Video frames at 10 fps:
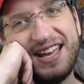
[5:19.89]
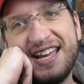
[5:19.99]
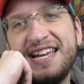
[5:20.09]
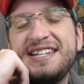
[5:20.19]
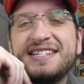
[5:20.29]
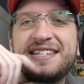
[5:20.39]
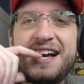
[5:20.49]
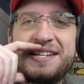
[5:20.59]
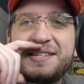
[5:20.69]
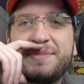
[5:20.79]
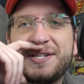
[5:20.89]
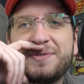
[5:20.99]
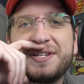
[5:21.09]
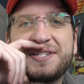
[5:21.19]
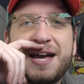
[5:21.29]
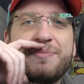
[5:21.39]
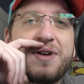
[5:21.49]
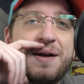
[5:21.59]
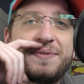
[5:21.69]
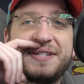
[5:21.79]
he decides the best way to stop
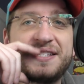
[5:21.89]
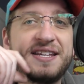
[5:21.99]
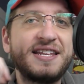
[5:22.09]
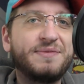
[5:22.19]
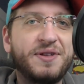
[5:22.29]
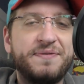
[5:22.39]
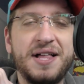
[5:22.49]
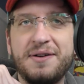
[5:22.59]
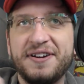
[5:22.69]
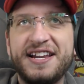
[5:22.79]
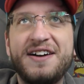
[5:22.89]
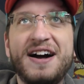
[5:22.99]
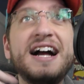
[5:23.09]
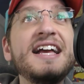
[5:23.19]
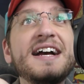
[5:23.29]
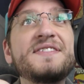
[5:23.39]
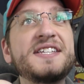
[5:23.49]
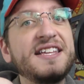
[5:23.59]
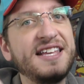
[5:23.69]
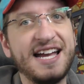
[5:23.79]
Robin is to hit him with flour. Now, I have
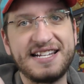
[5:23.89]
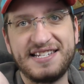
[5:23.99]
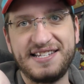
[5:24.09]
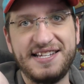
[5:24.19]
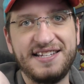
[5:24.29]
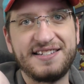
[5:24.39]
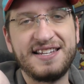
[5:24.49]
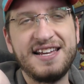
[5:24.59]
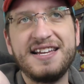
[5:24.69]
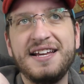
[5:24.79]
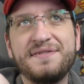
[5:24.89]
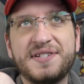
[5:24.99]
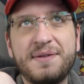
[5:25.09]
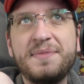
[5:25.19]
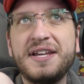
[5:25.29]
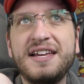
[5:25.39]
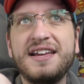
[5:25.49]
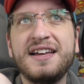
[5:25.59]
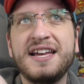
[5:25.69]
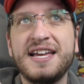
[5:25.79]
celiac disease. If
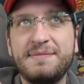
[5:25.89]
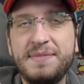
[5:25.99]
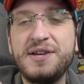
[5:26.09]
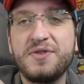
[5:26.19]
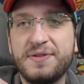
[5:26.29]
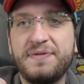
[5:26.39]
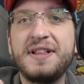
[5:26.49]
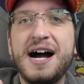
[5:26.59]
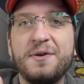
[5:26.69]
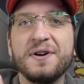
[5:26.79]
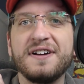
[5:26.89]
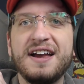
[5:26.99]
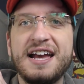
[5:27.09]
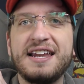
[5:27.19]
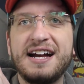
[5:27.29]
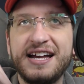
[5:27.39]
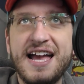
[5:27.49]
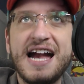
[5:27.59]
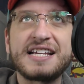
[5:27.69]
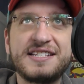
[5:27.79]
somebody hit me with flour and I
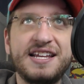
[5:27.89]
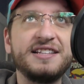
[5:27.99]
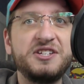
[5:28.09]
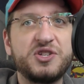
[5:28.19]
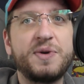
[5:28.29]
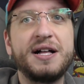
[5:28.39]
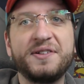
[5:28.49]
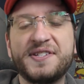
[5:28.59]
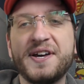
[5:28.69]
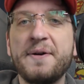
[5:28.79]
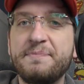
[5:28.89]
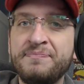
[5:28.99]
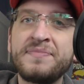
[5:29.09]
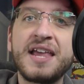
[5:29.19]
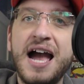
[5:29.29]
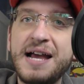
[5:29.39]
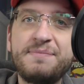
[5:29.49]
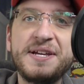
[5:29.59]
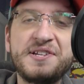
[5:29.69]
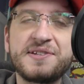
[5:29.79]
accidentally swallowed some, I'd
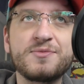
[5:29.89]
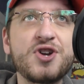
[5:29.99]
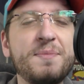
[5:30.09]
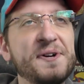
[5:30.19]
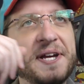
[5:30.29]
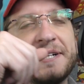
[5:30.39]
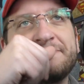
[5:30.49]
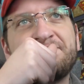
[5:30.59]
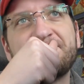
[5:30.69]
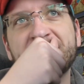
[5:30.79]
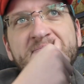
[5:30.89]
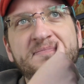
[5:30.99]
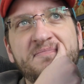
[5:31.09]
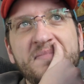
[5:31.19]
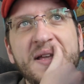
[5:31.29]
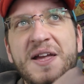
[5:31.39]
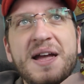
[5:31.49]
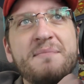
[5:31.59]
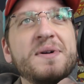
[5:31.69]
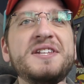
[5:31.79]
be in some trouble here.
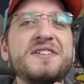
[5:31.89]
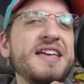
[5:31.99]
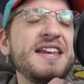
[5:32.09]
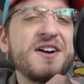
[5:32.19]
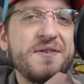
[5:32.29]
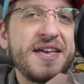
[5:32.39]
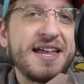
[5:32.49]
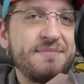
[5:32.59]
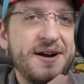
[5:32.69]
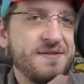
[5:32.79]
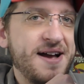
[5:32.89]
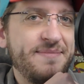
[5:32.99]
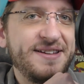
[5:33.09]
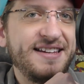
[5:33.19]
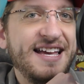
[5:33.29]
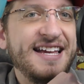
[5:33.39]
But do they know that about Robin?